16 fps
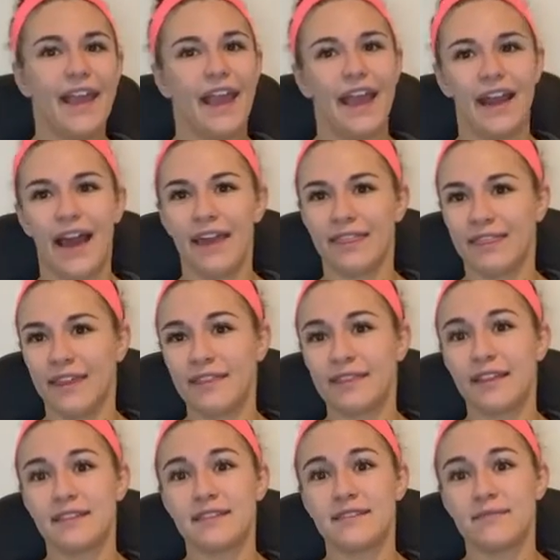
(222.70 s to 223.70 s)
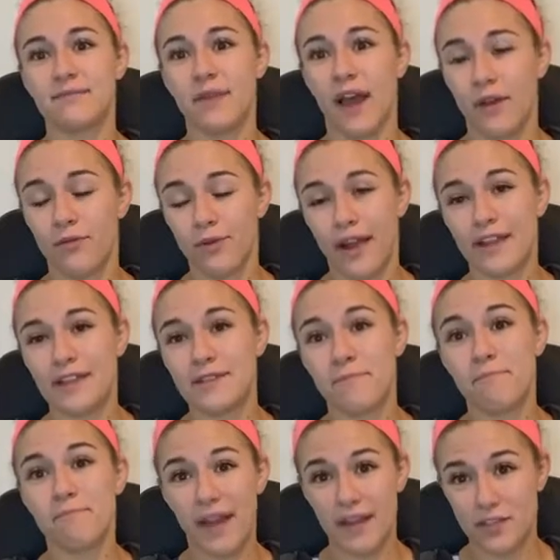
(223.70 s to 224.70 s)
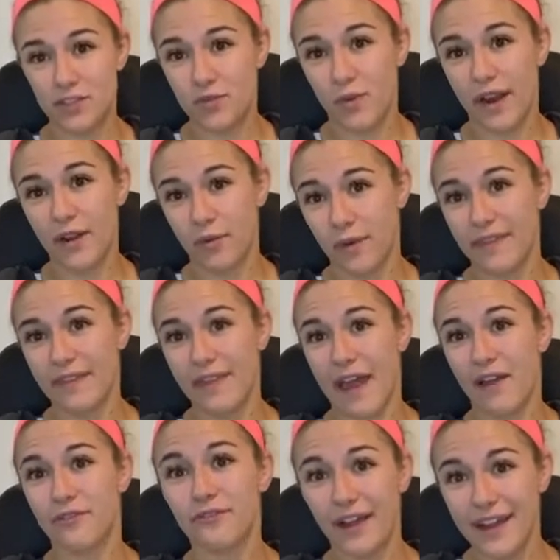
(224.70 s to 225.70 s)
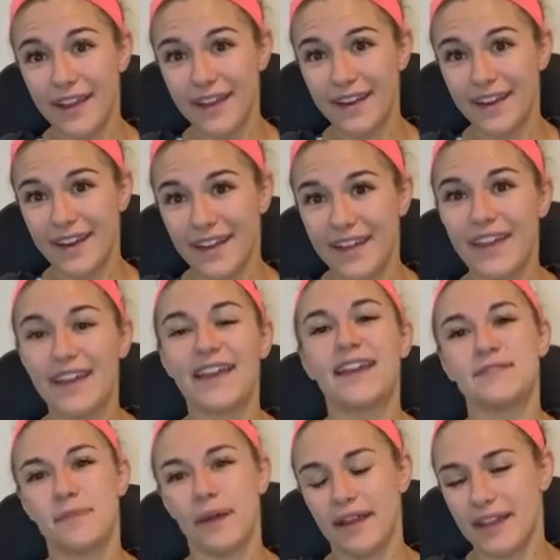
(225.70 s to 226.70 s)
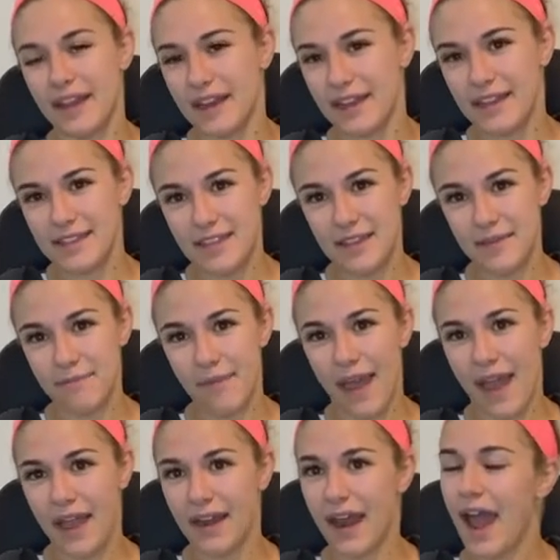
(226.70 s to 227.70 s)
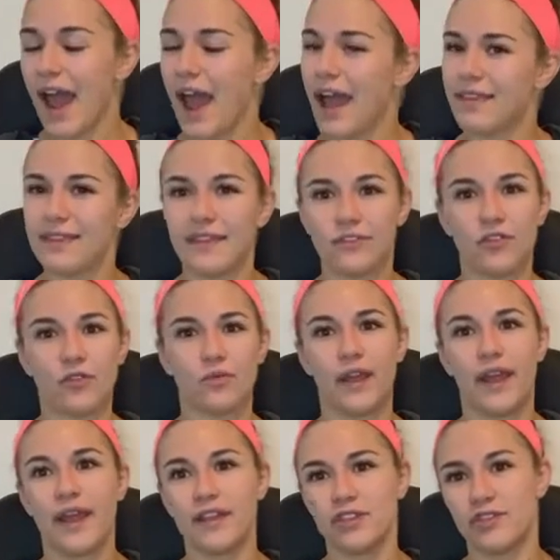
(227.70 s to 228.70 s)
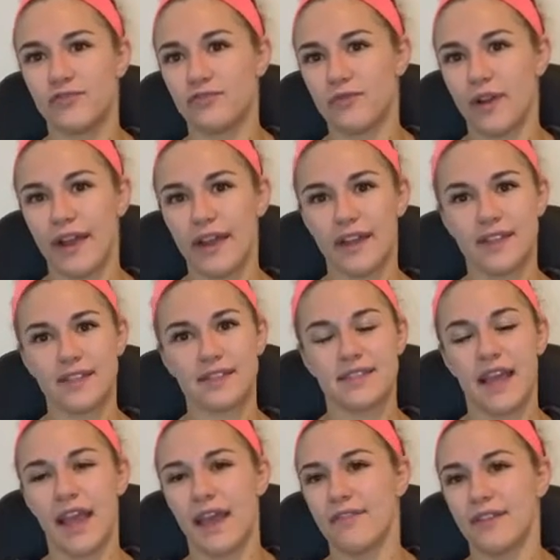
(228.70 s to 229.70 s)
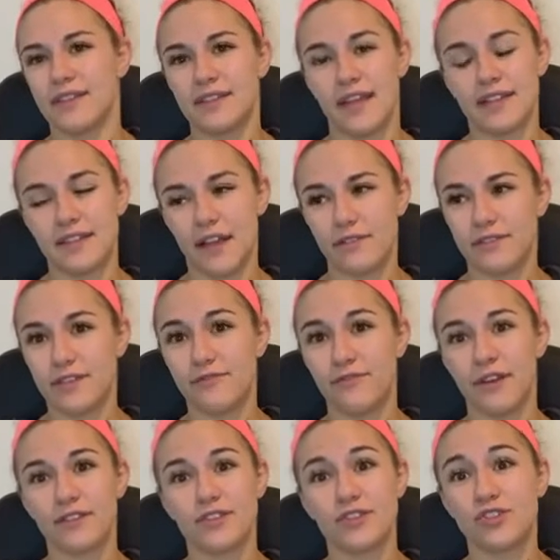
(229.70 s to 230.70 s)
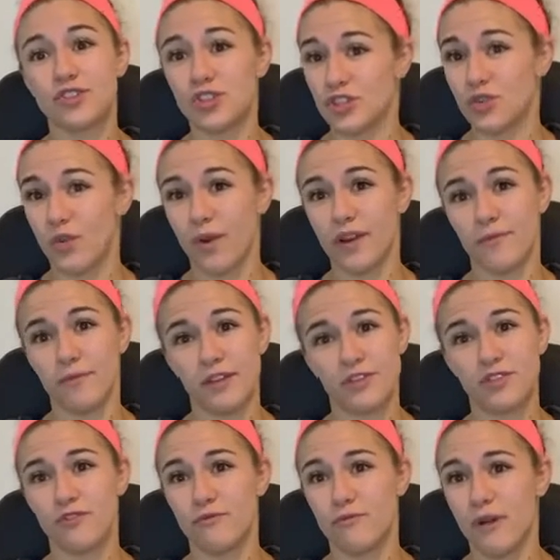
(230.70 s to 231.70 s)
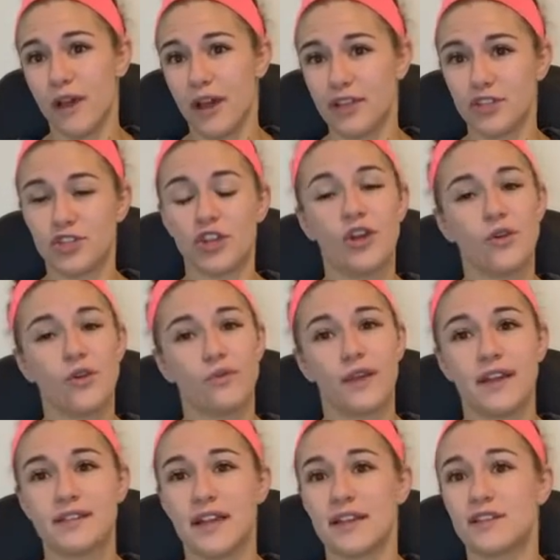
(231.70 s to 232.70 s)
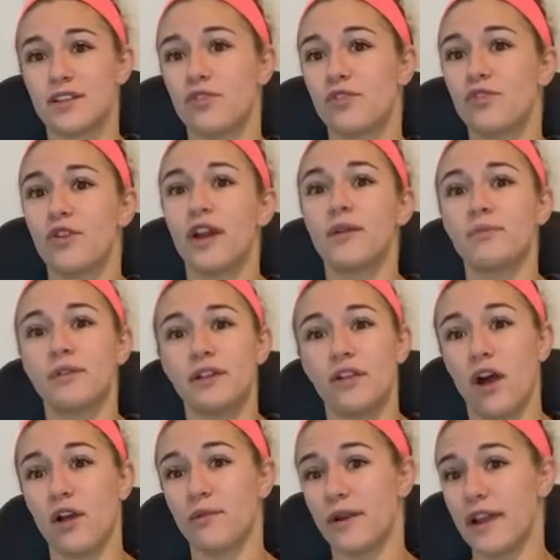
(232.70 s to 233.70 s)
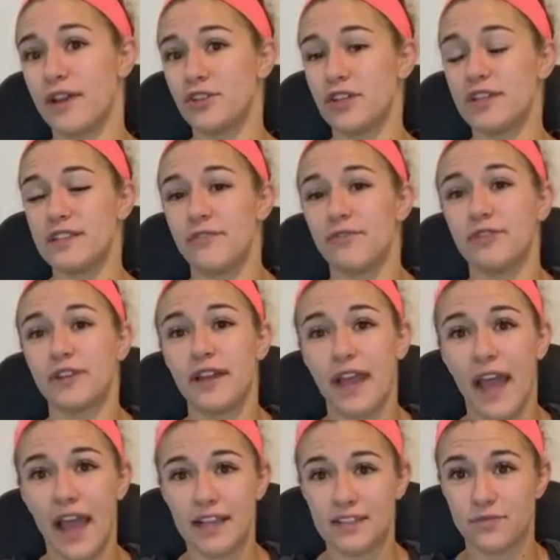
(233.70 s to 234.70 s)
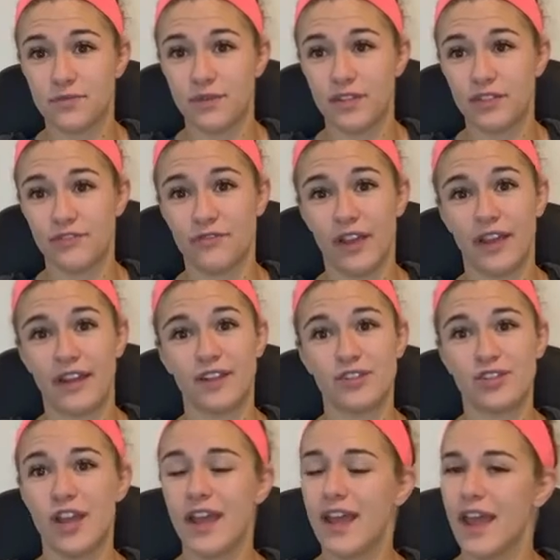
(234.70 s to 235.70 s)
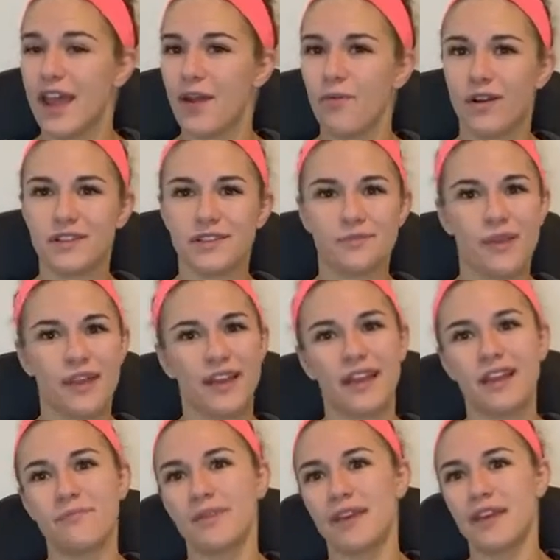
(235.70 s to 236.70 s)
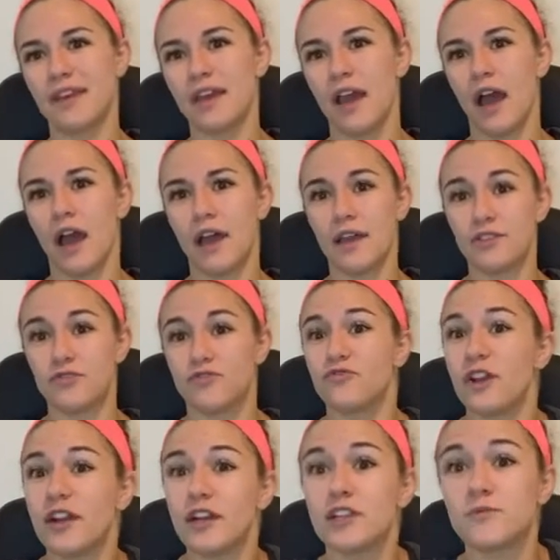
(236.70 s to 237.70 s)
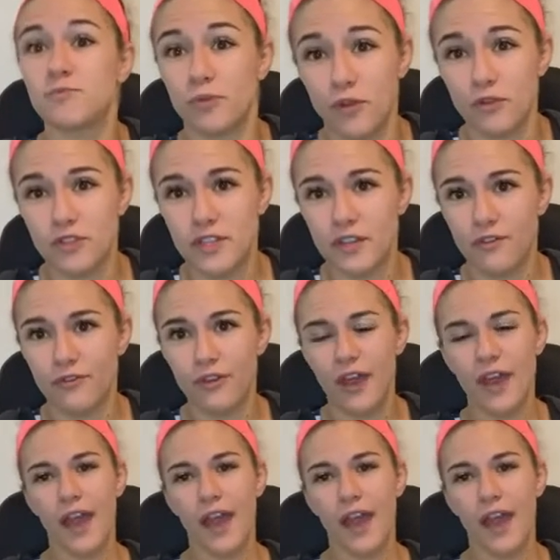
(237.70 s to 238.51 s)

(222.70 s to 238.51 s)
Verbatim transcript: And I think that's uh, Ryan's best way to win that fight is by getting it to the mat. I think the range of Reyes and the takedown defense is just going to be too much. Reyes has incredibly long range. He definitely has the reach advantage. And while Spann can be, uh, is very explosive,